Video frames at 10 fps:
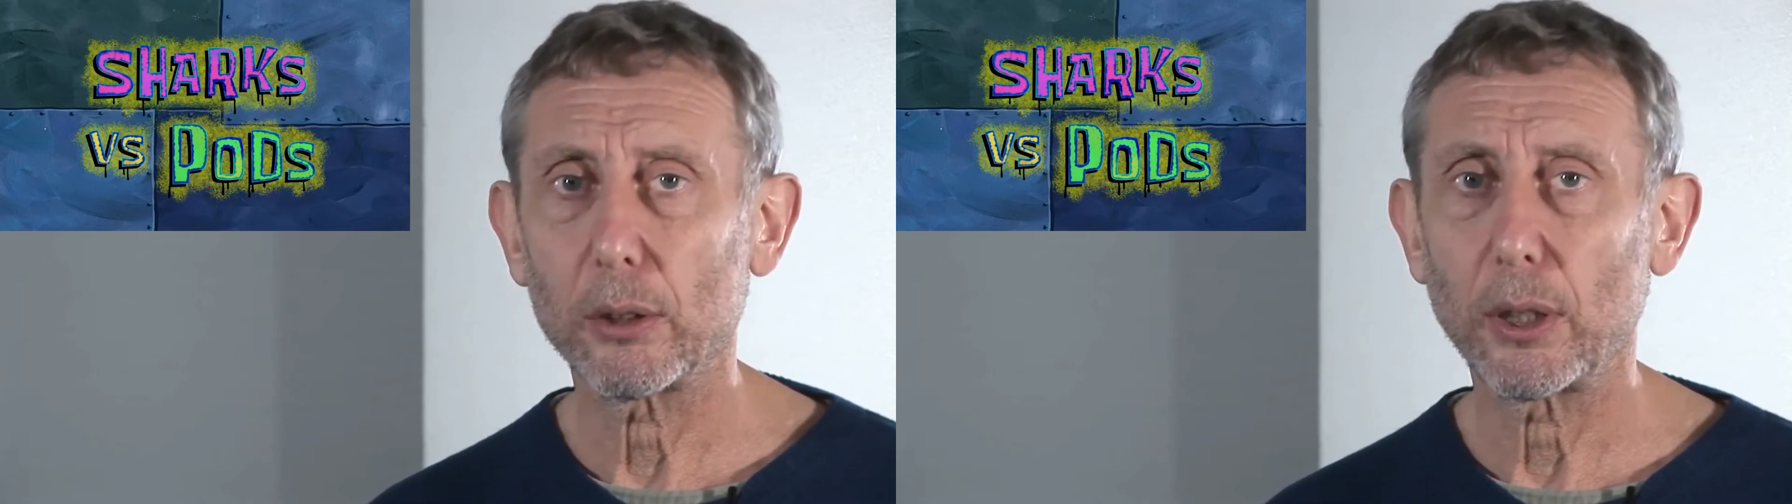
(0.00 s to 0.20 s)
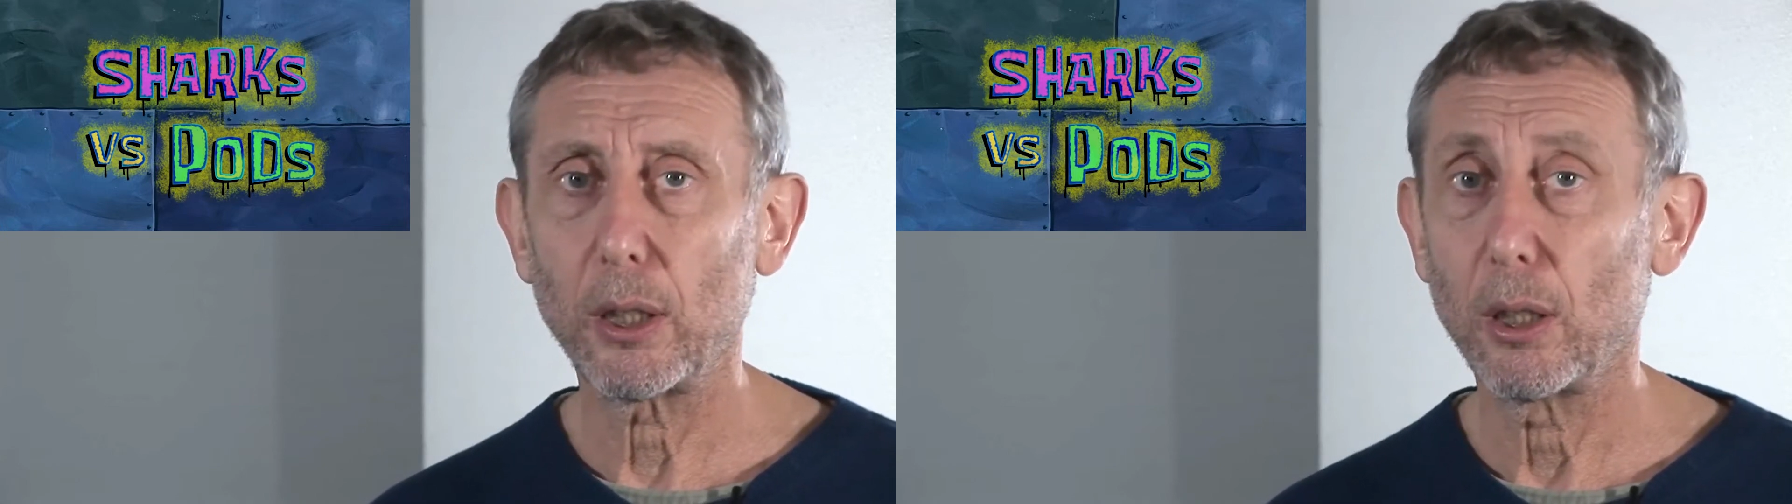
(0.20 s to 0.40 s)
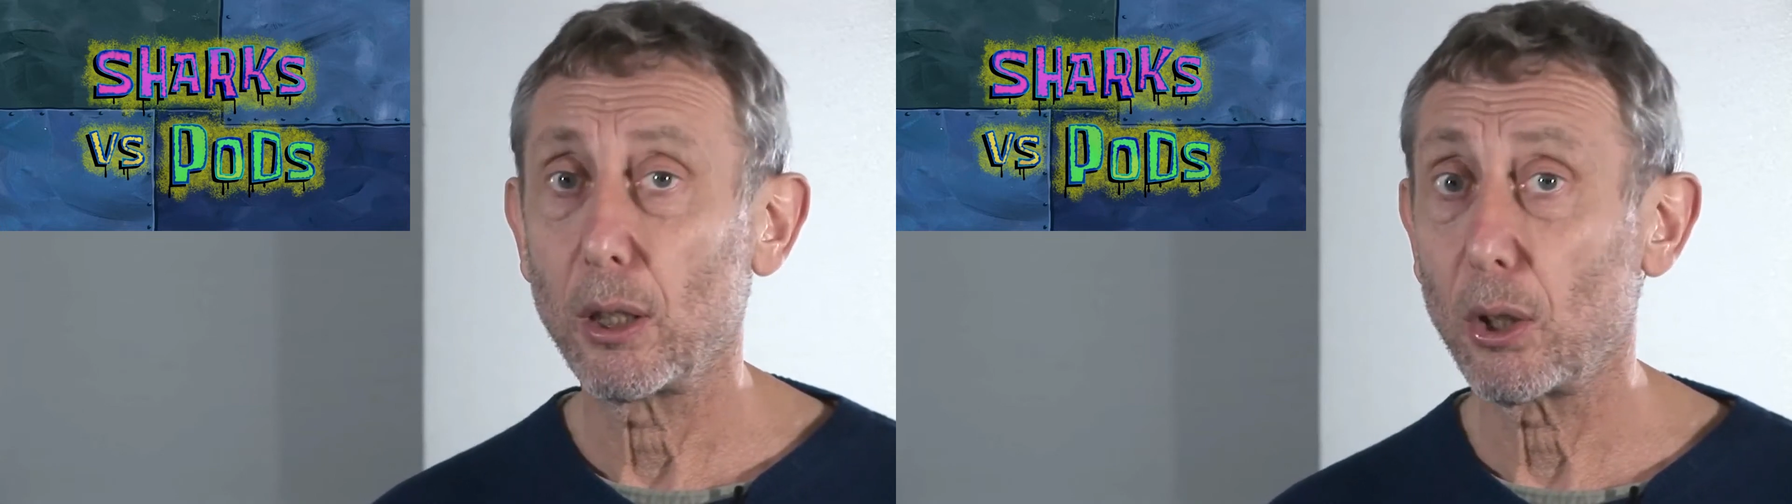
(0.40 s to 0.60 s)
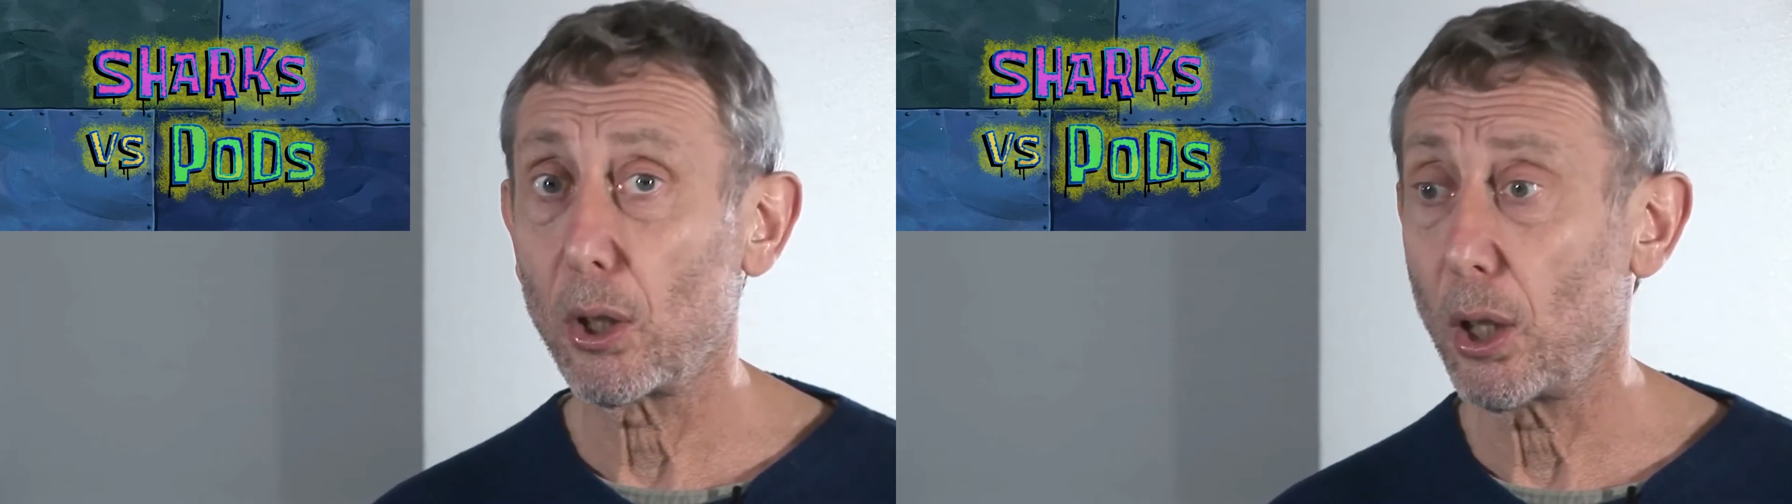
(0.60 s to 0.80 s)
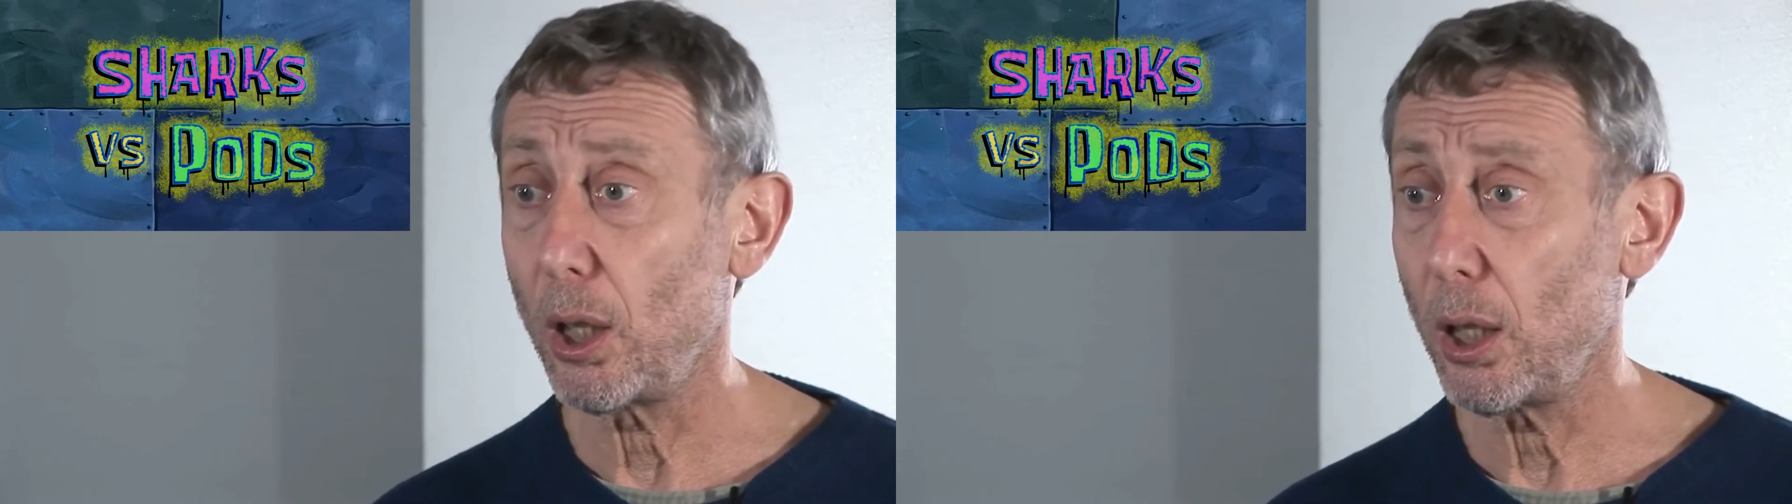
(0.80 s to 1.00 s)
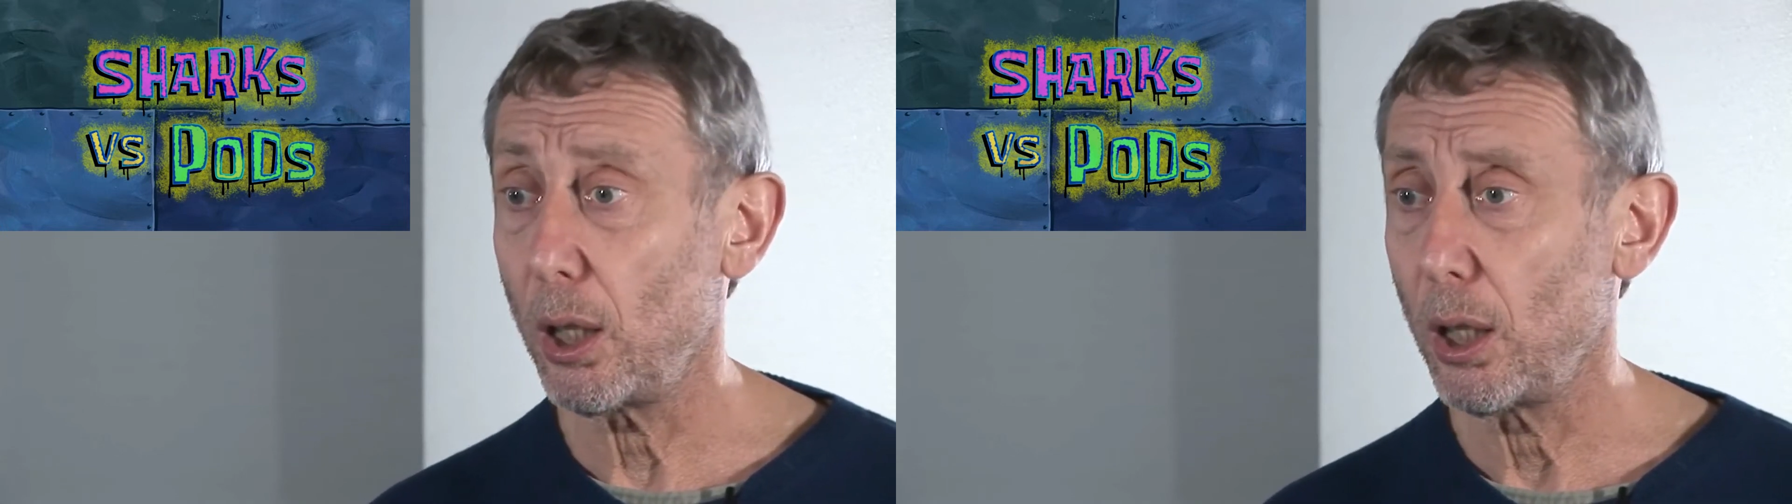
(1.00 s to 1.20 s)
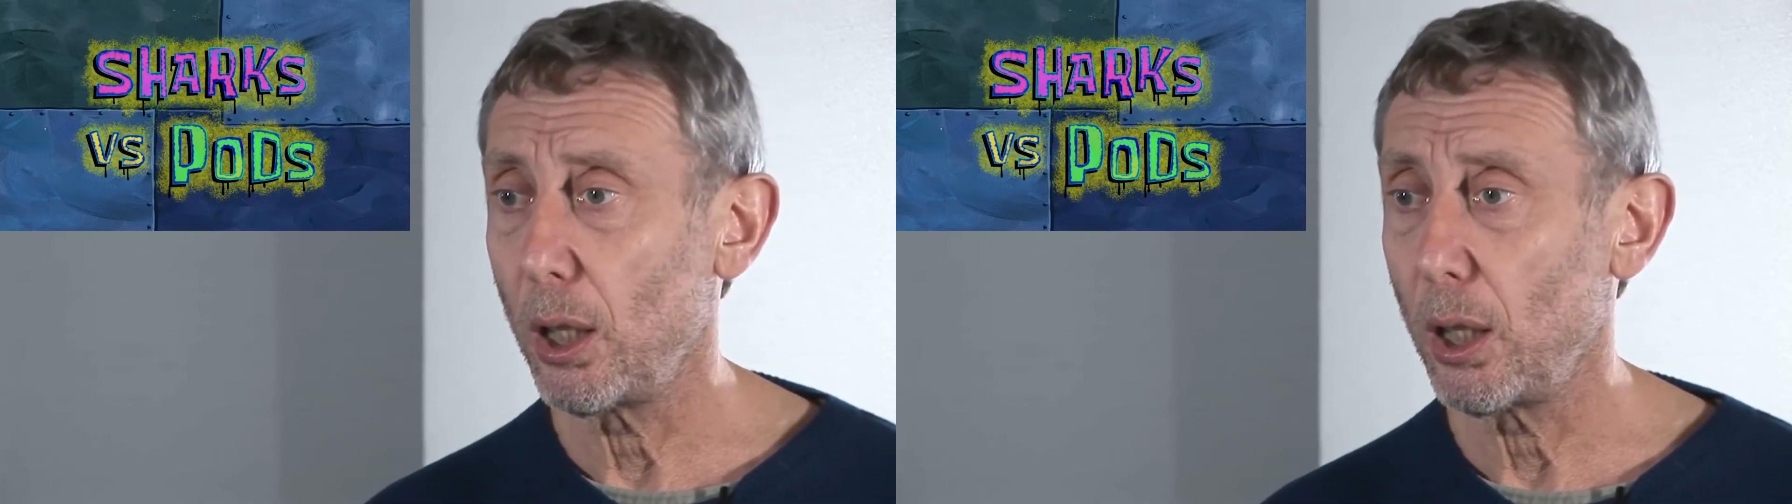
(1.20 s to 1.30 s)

said, all right.